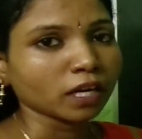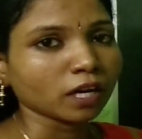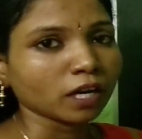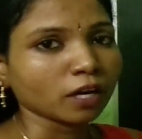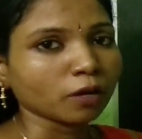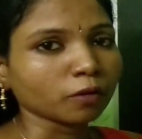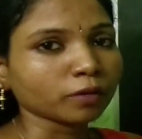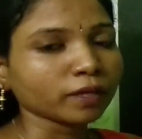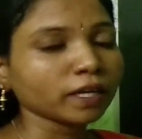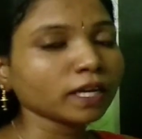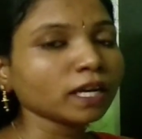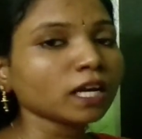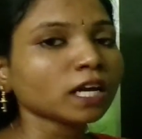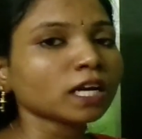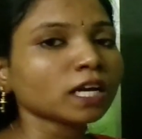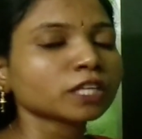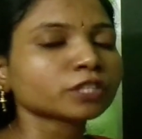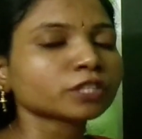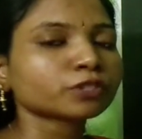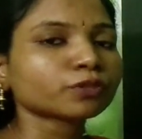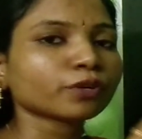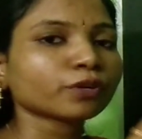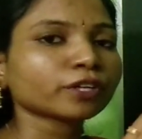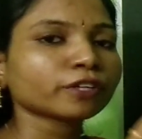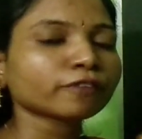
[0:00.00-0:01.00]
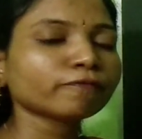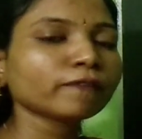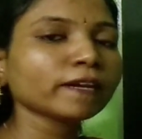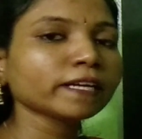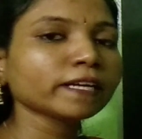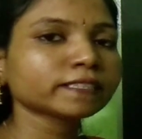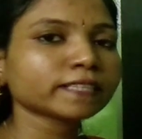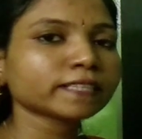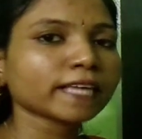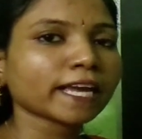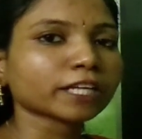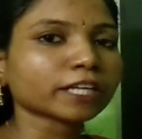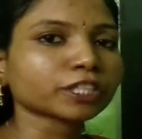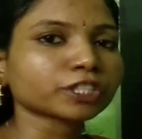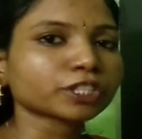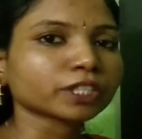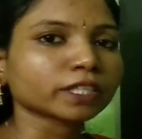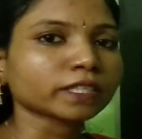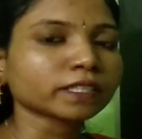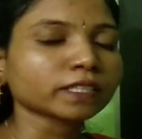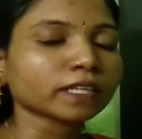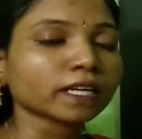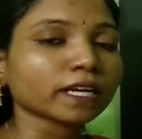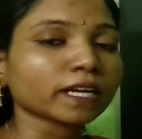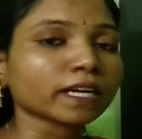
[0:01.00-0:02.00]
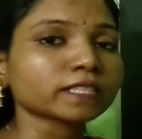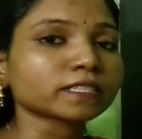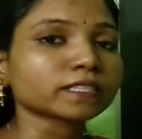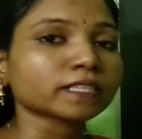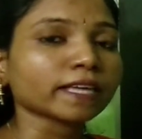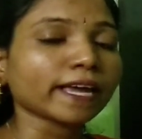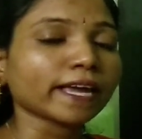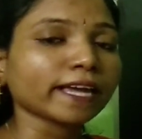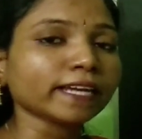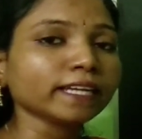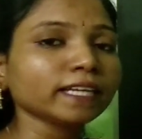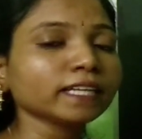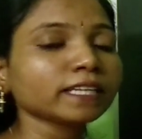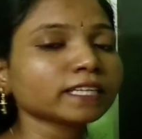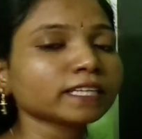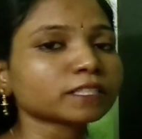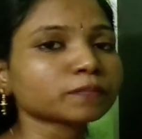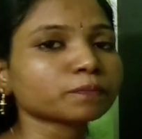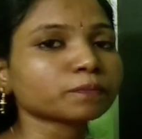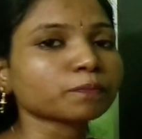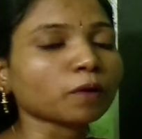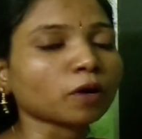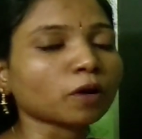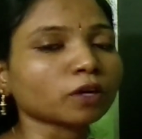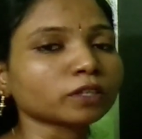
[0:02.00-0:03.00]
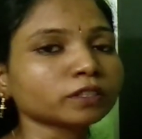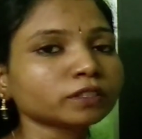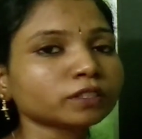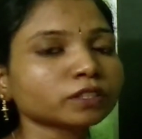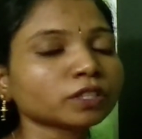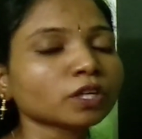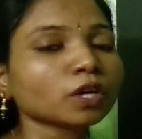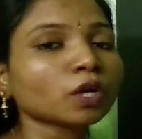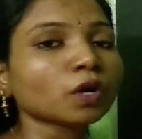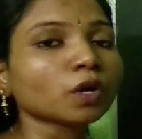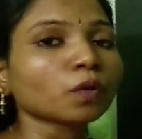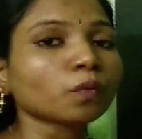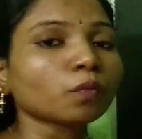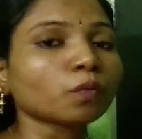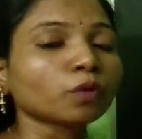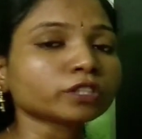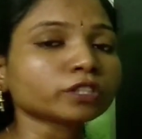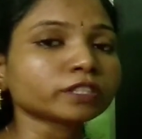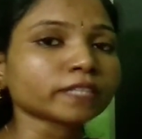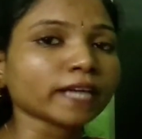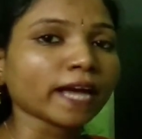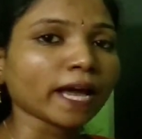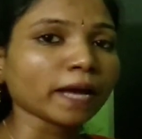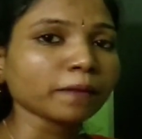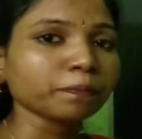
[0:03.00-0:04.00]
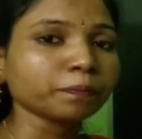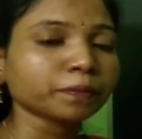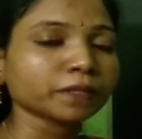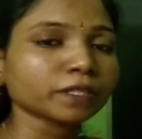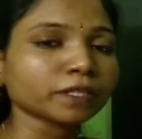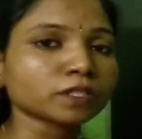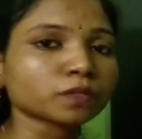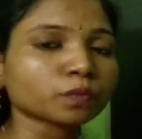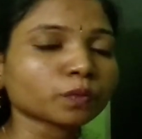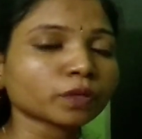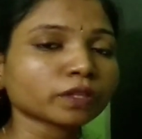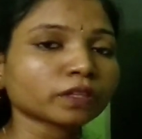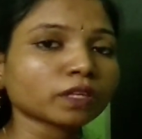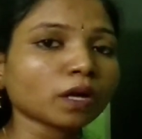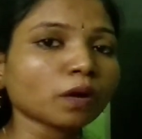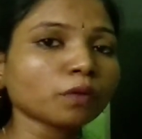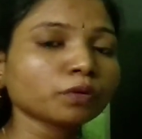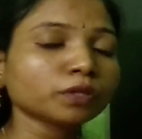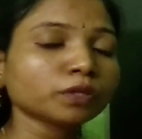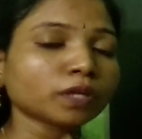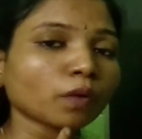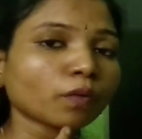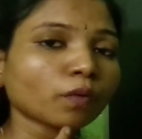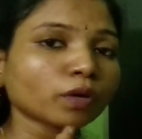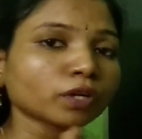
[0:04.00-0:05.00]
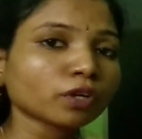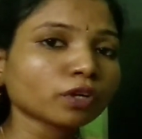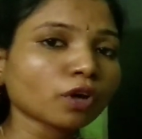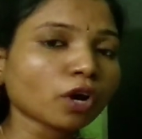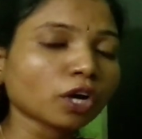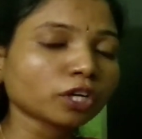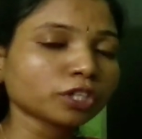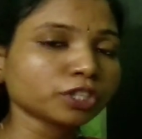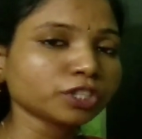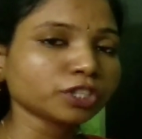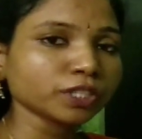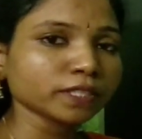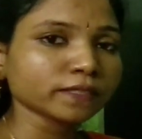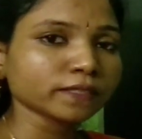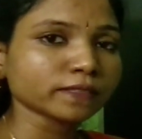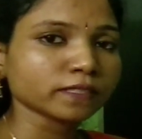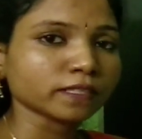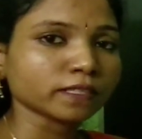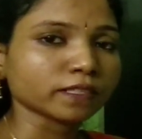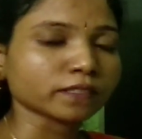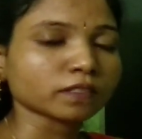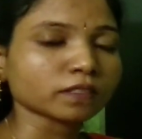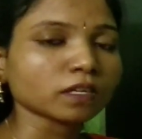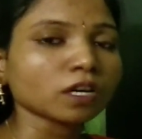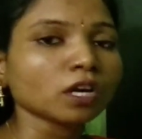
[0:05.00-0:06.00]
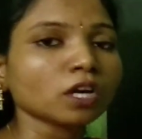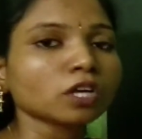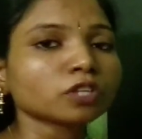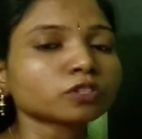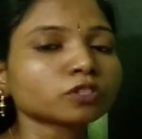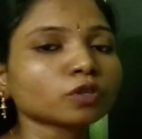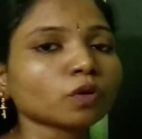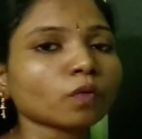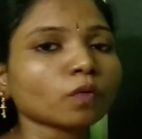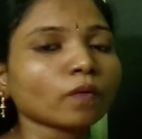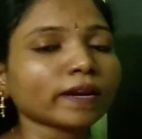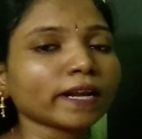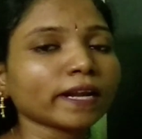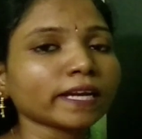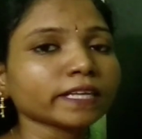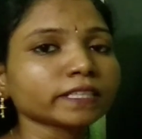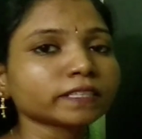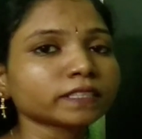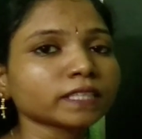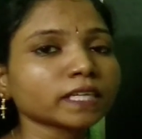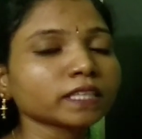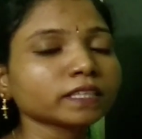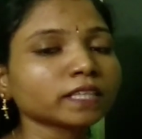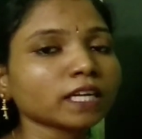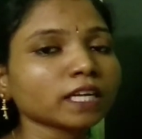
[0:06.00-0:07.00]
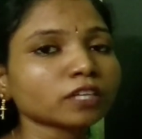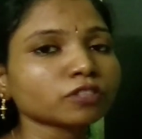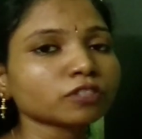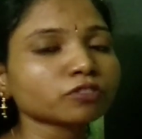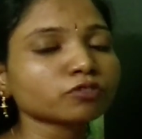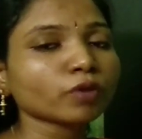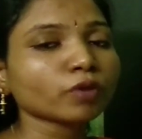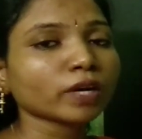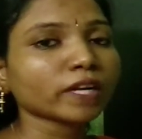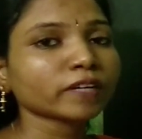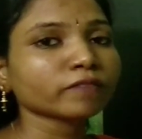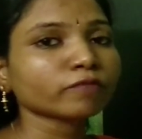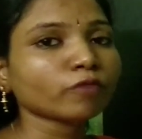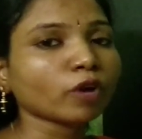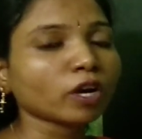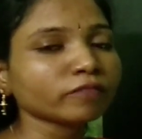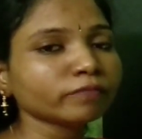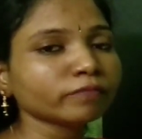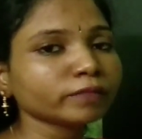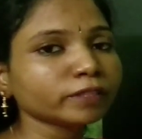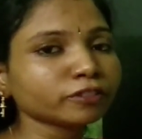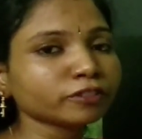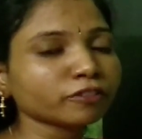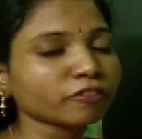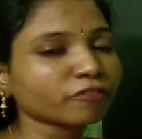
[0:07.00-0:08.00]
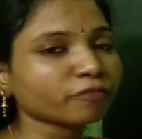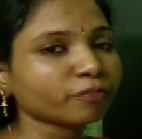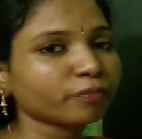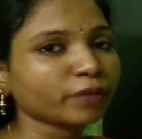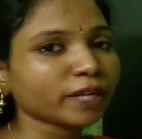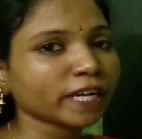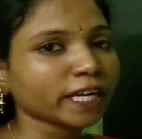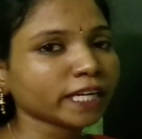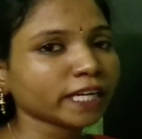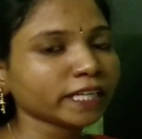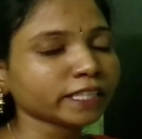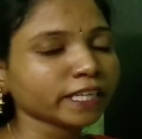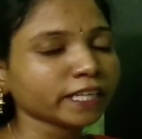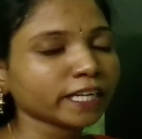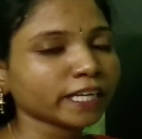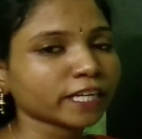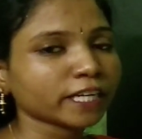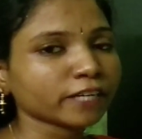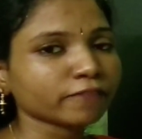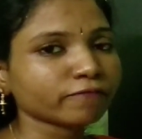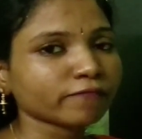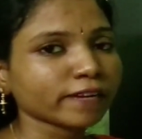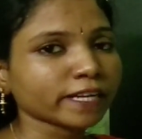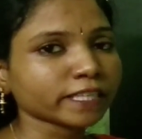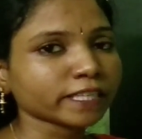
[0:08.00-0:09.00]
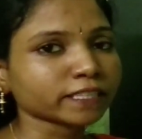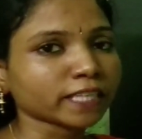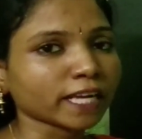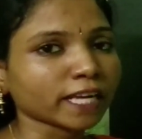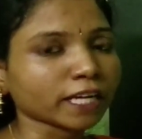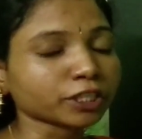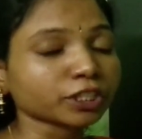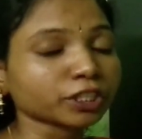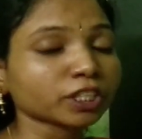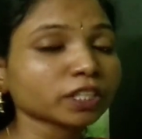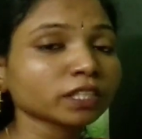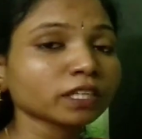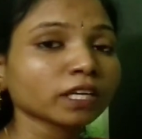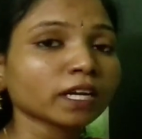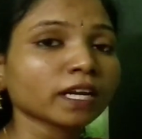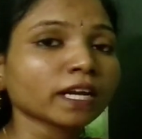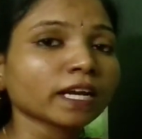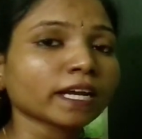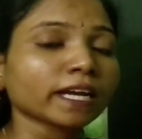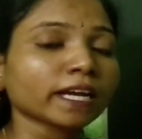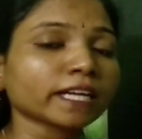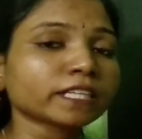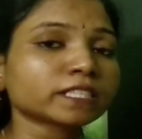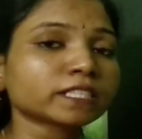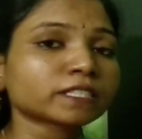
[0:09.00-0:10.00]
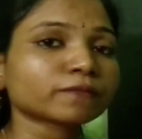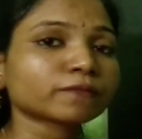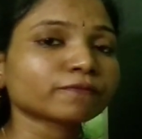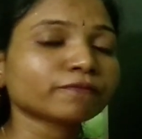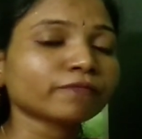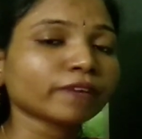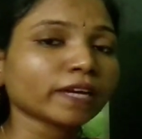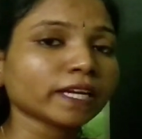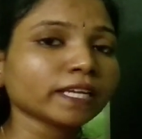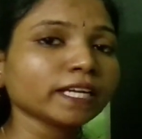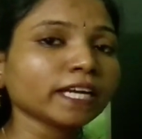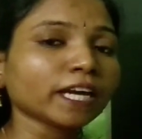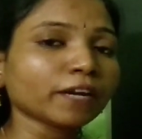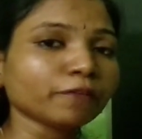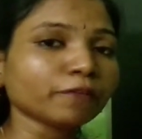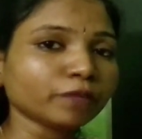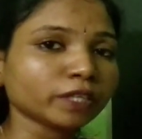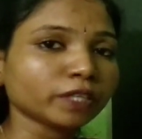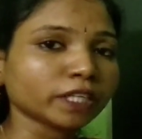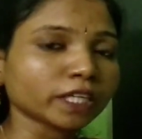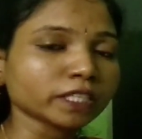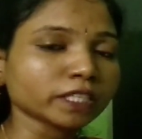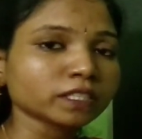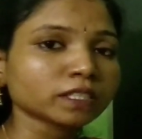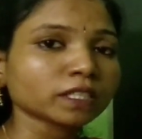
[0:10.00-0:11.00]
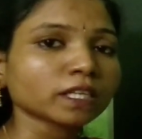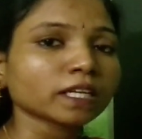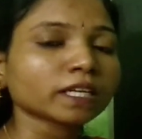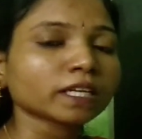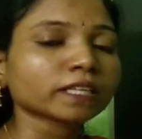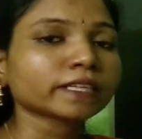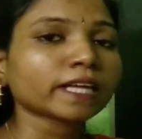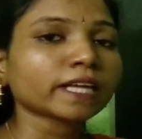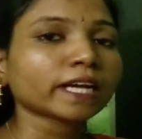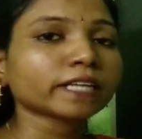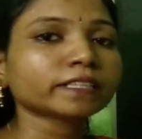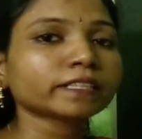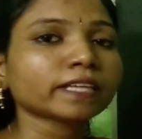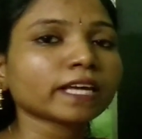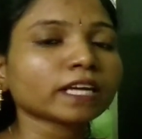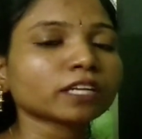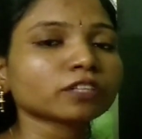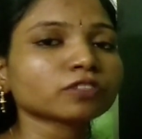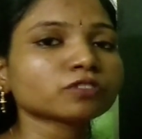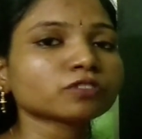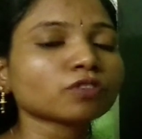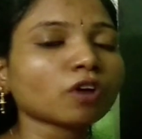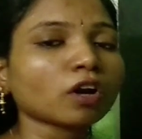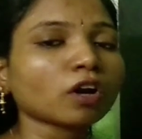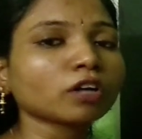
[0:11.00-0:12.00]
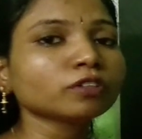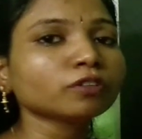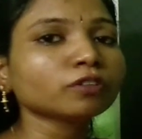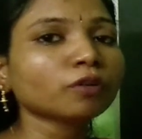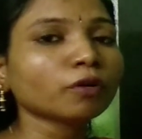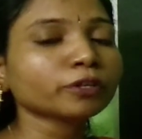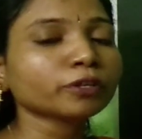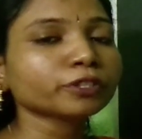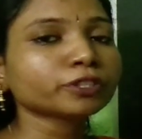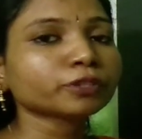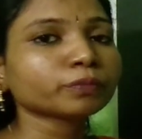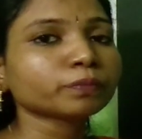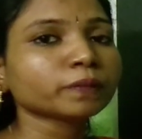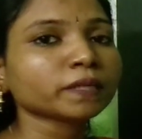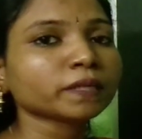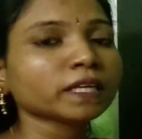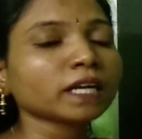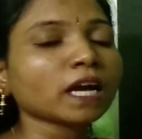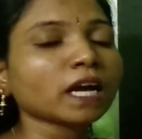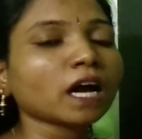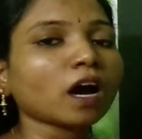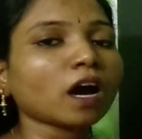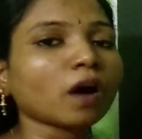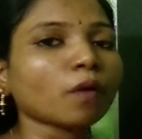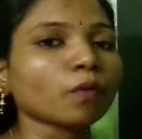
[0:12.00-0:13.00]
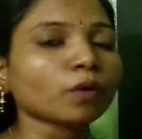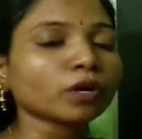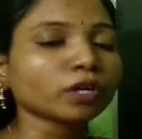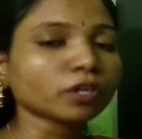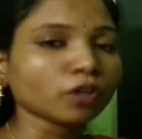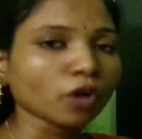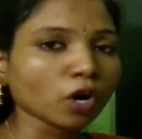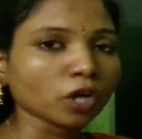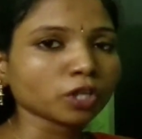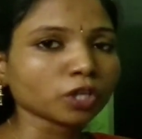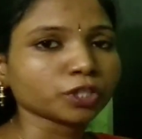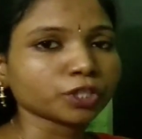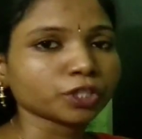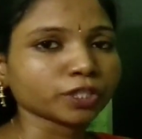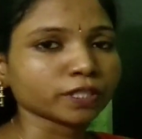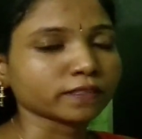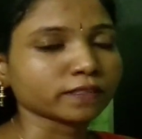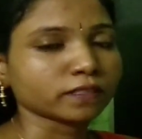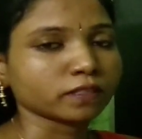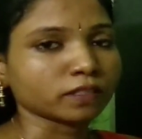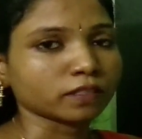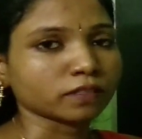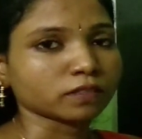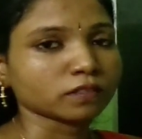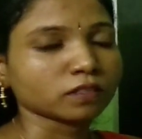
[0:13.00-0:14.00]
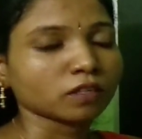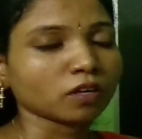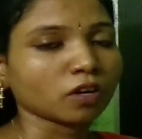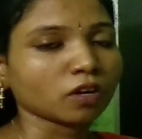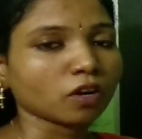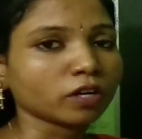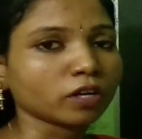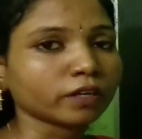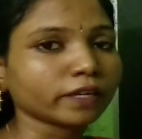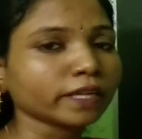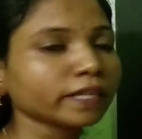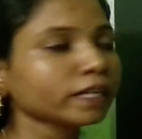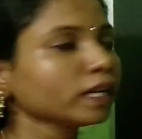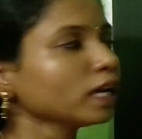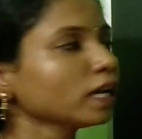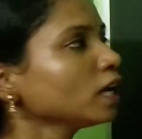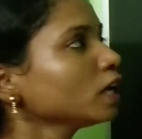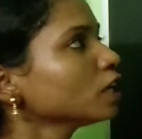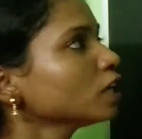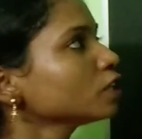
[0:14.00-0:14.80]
Okay. So reflex action is any response which happens without our consciousness. So when I say there is no involvement of brain in reflex action, it's very evident that there is not going to be our consciousness. Alright.